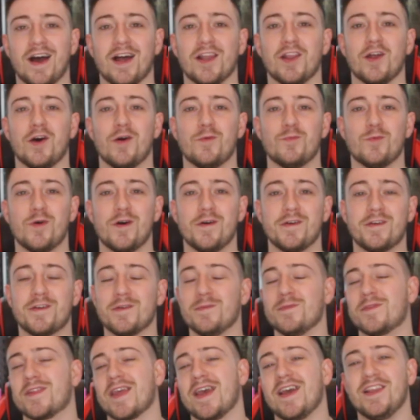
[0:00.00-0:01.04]
Hello and
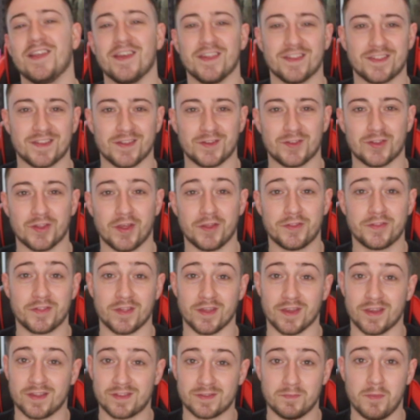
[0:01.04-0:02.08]
welcome to Elliott's
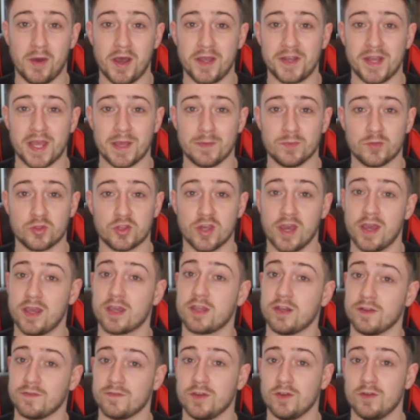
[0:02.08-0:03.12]
Exotics. My name's Jack
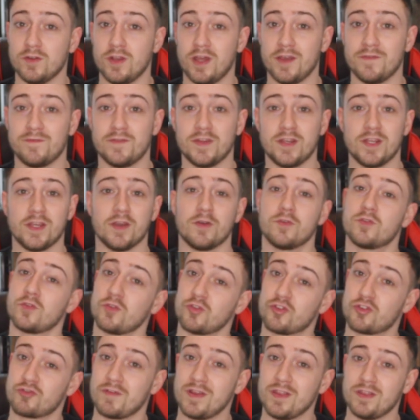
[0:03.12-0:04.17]
and if you like videos
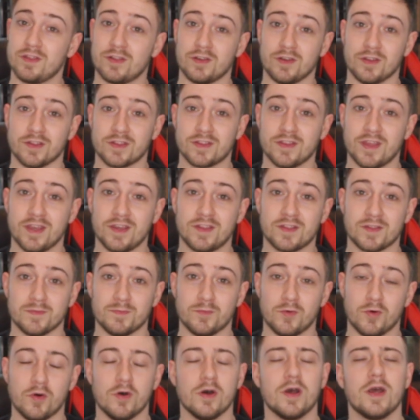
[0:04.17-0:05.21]
on tarantulas, snakes and
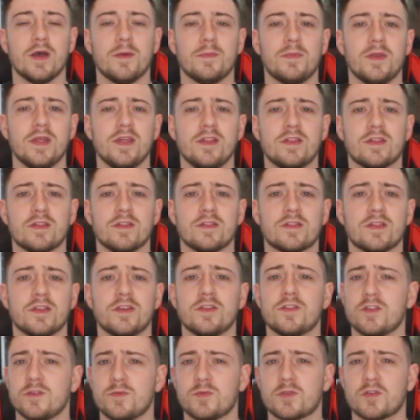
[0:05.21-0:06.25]
more, please
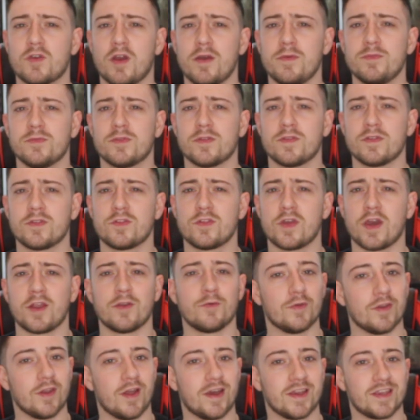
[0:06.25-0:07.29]
consider subscribing to the
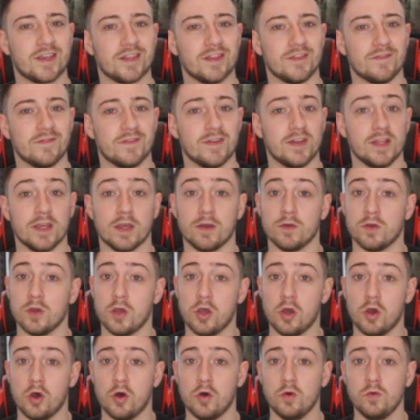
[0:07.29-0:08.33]
channel and liking the video.
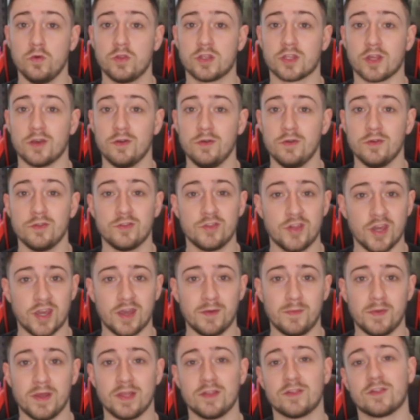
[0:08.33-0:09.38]
Also, check
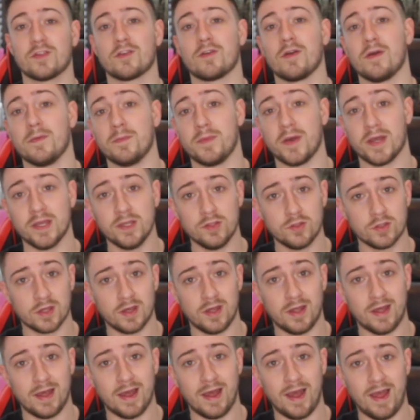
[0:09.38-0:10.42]
out my Instagram page
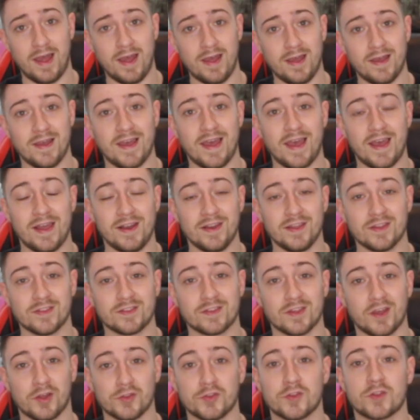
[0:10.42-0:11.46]
at
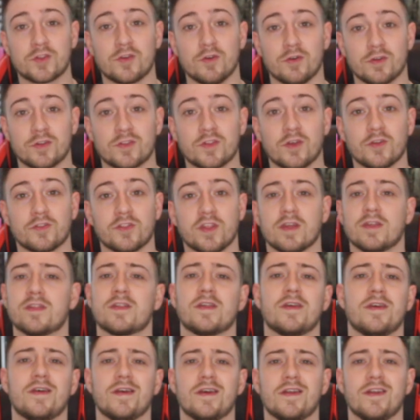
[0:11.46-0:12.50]
Elliott's underscore
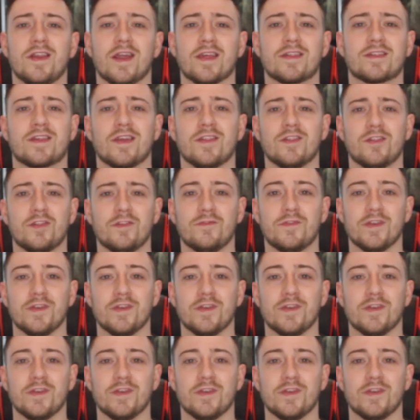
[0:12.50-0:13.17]
exotics let's get into the